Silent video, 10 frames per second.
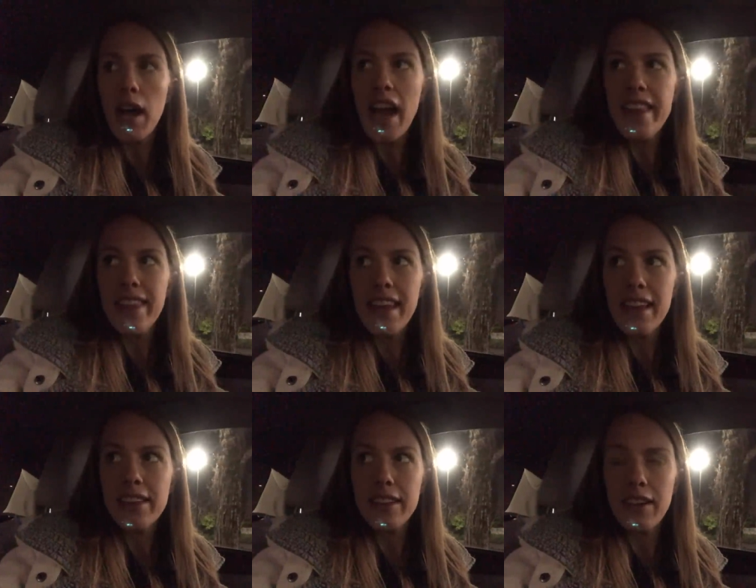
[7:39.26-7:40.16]
I
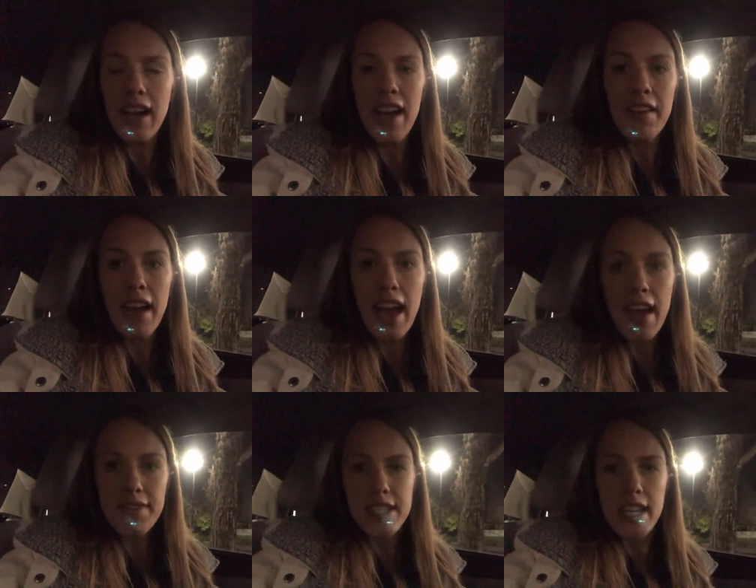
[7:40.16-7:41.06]
think, you know, I, ha I
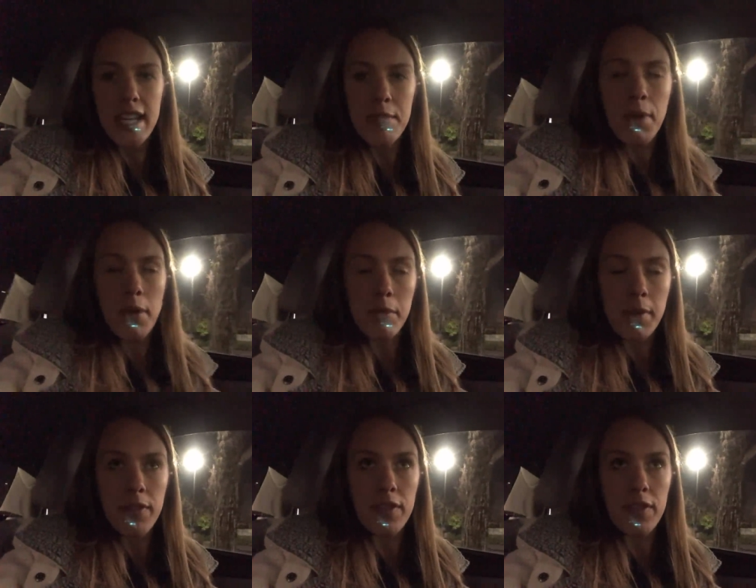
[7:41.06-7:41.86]
have time probably